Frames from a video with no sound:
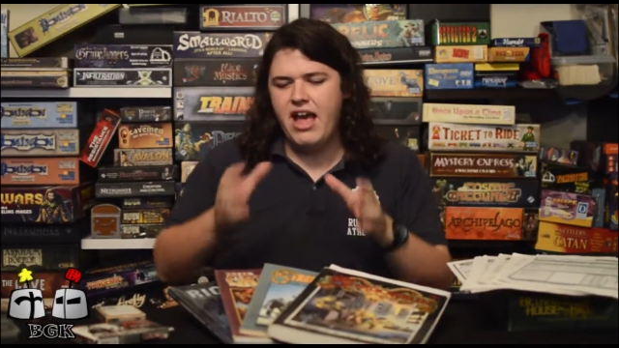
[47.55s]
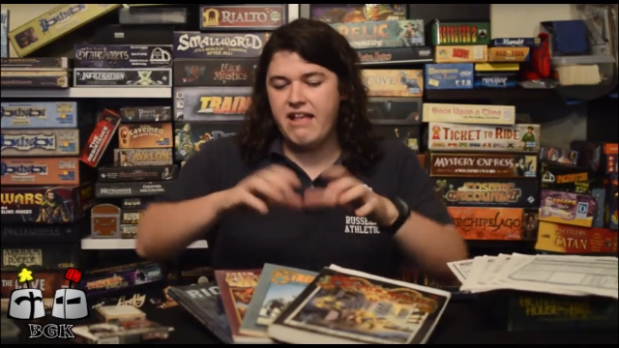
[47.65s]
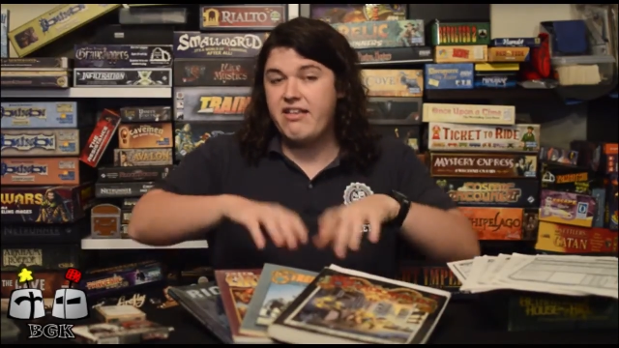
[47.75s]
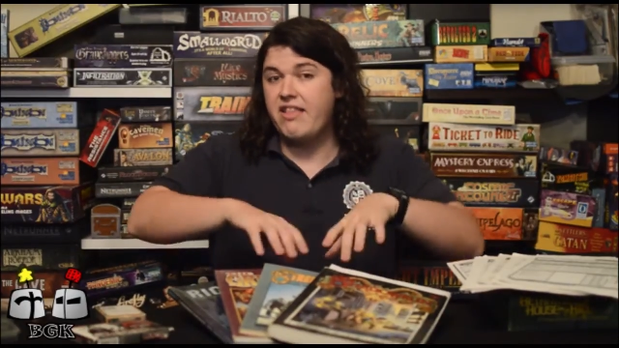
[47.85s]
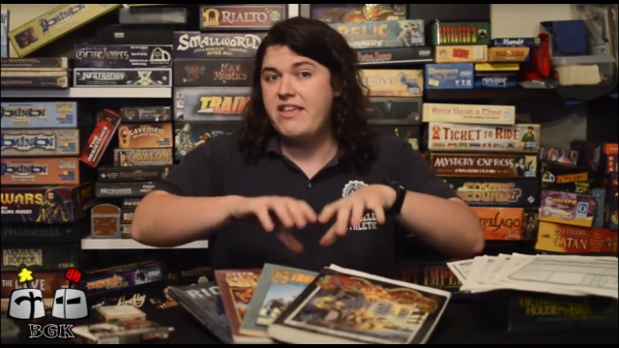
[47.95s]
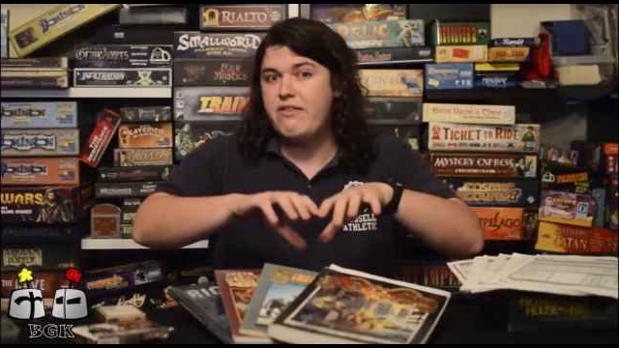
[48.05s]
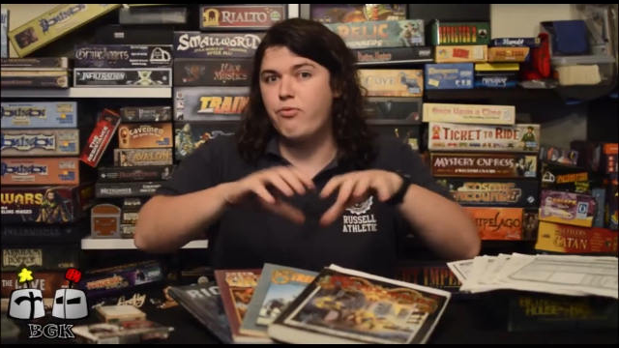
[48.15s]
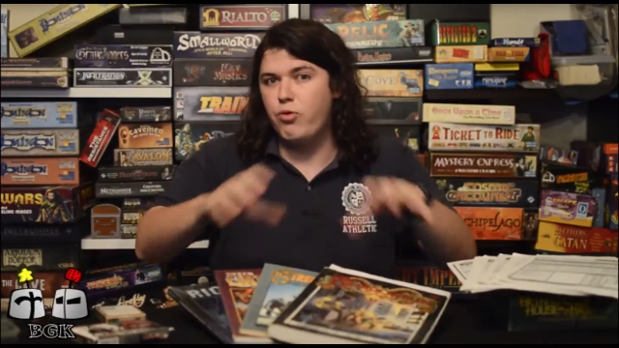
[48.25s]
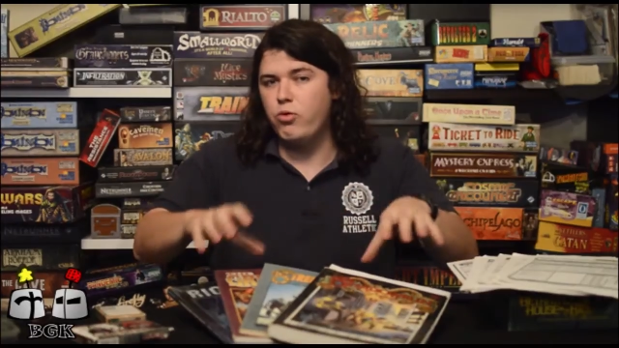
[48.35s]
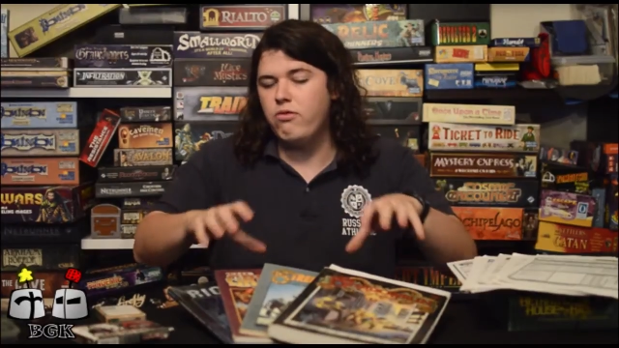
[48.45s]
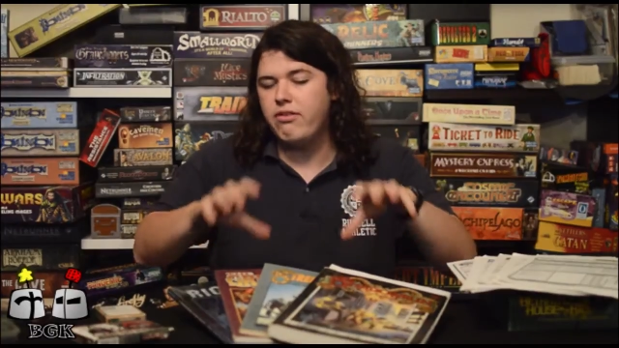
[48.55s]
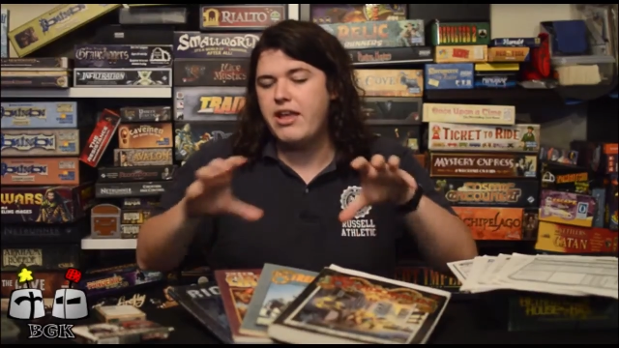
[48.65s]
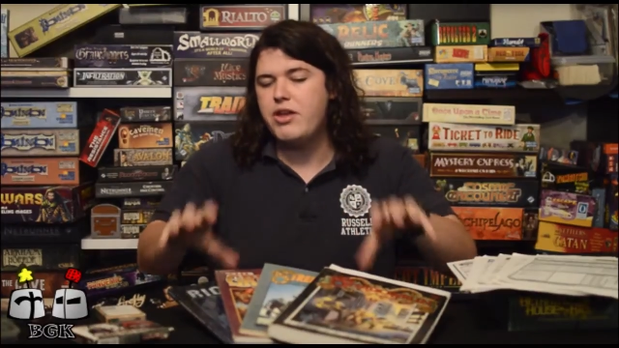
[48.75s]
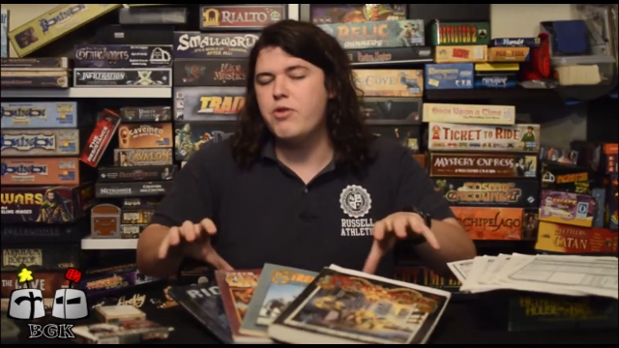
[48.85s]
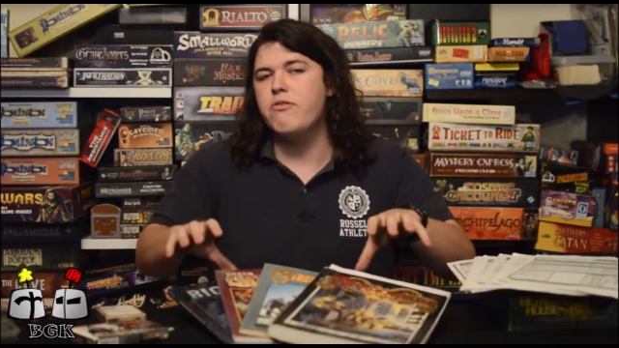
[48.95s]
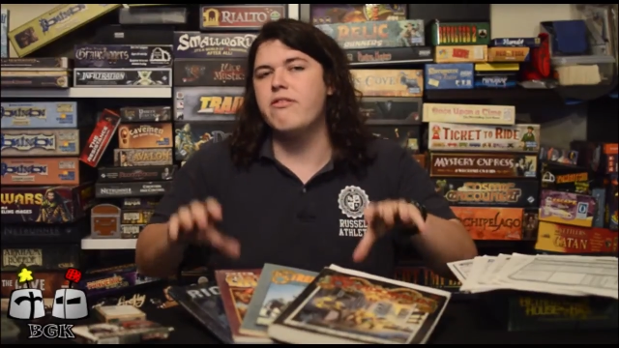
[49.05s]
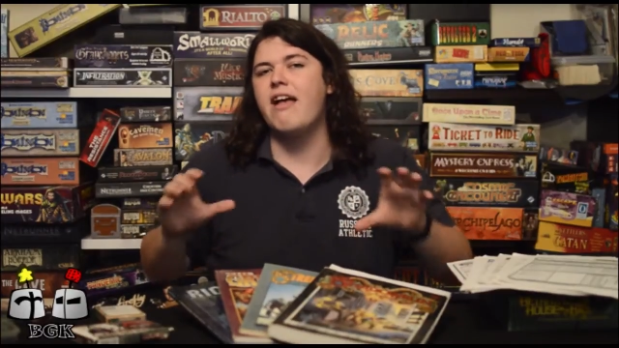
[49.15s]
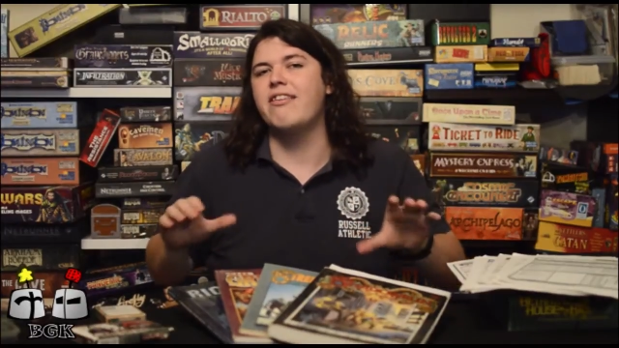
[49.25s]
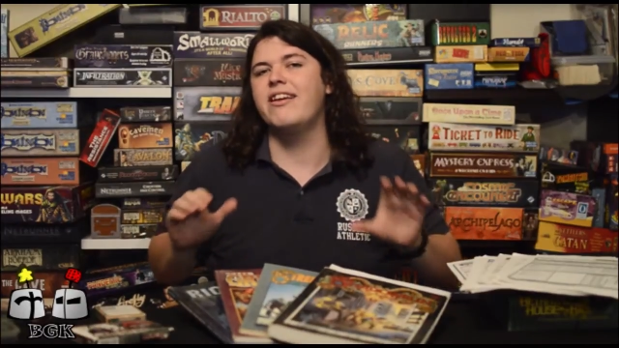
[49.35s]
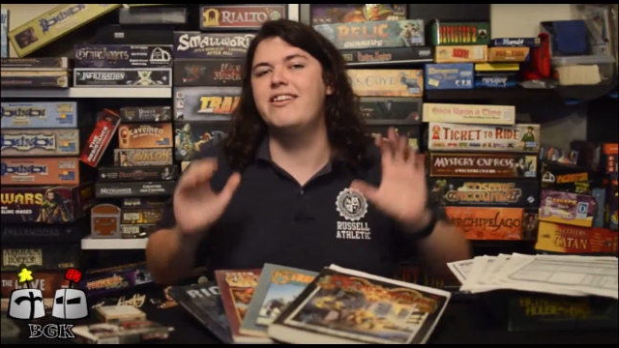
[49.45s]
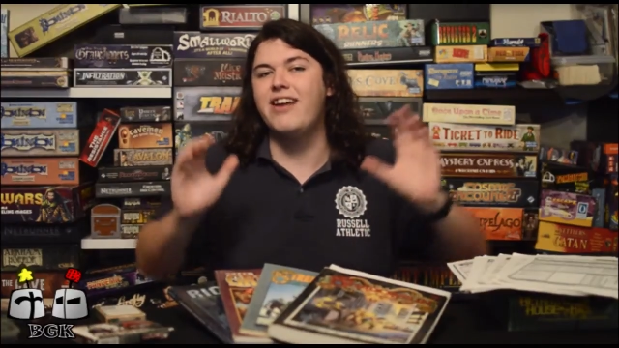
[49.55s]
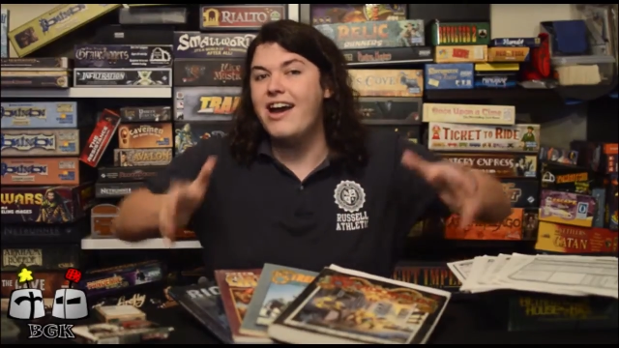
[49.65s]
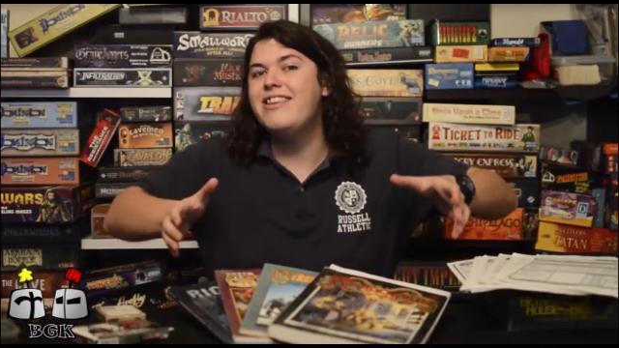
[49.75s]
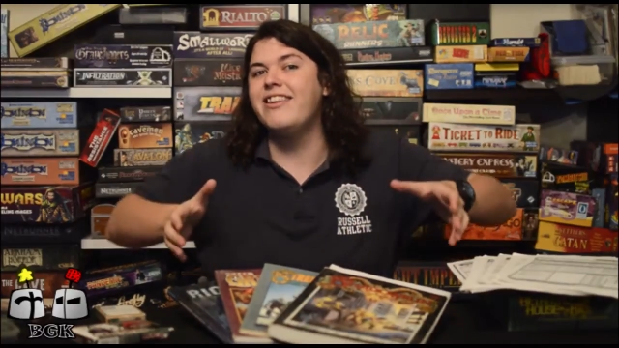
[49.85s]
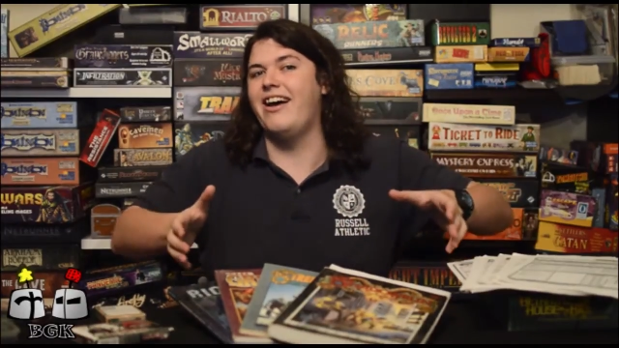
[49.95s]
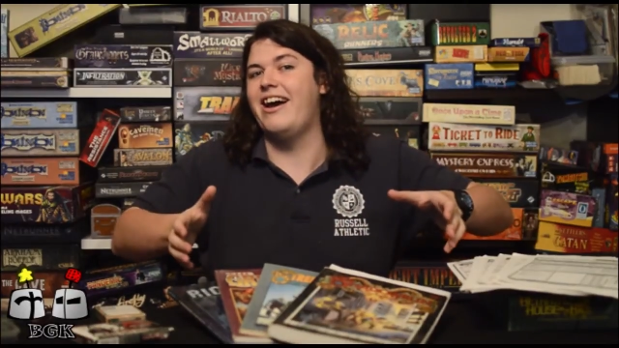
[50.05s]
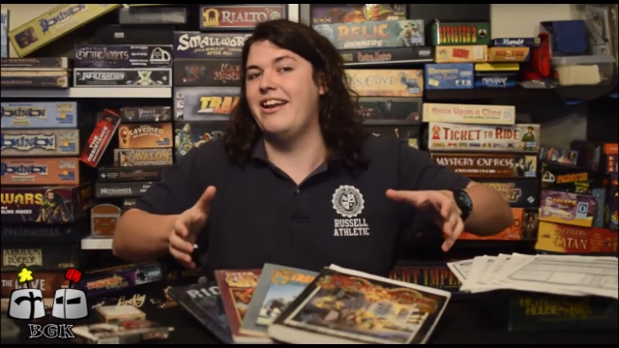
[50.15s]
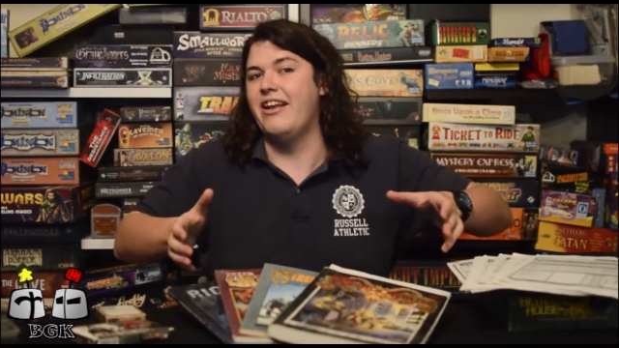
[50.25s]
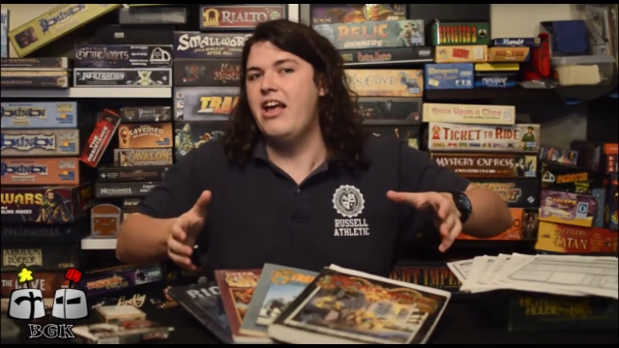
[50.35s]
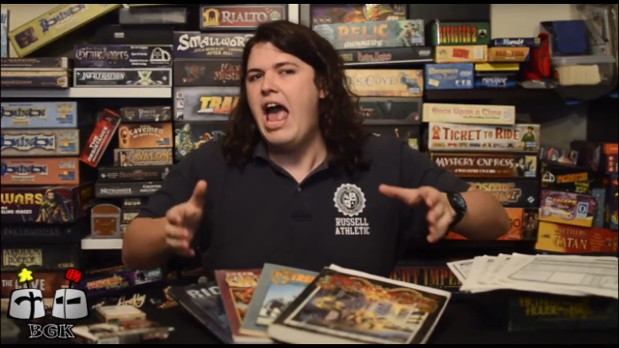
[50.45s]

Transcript: is that these rules are used as a guideline,